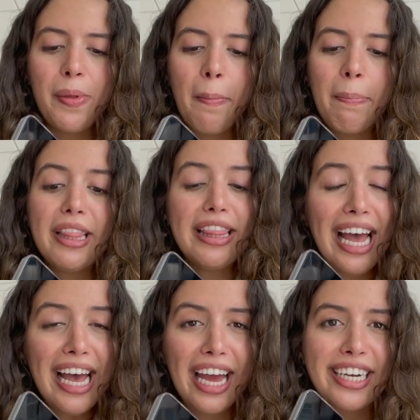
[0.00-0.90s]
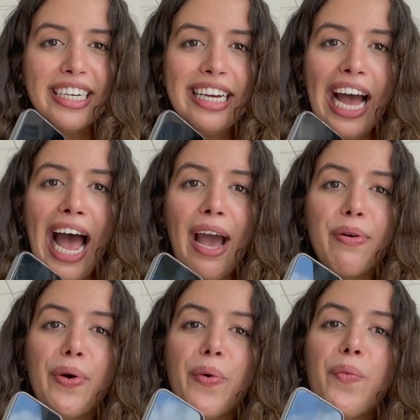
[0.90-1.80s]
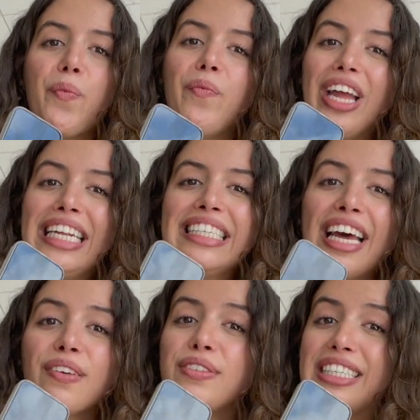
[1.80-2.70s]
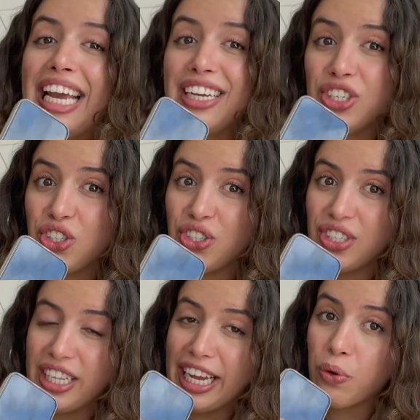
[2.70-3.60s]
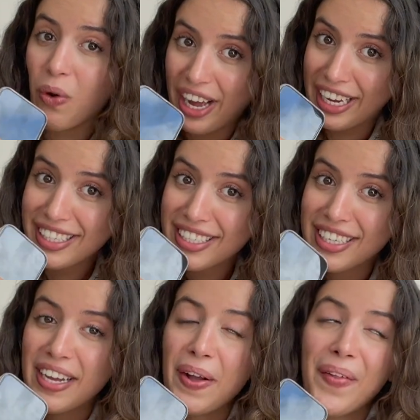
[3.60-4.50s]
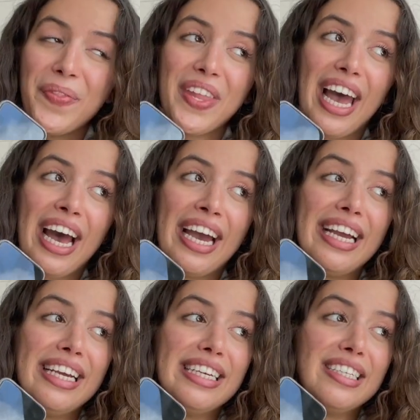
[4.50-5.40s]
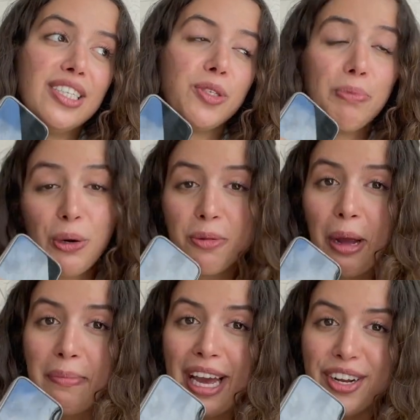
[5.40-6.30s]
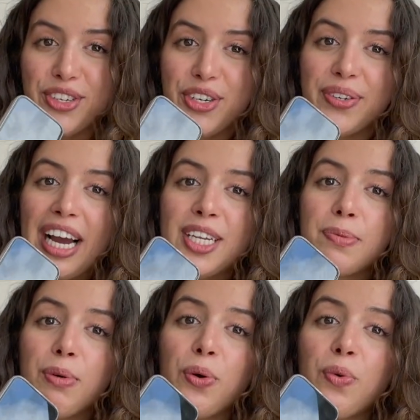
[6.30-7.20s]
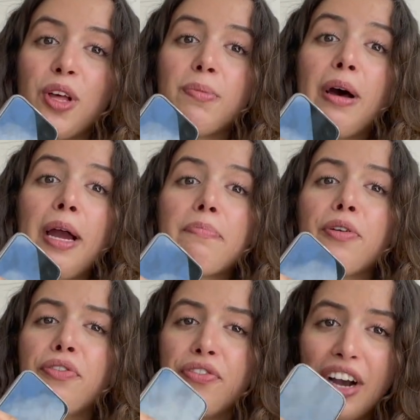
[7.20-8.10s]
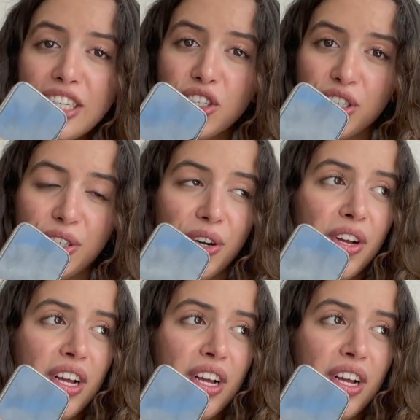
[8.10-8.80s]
But then instead of staying quiet, I spoke with my manager. I spoke with my professional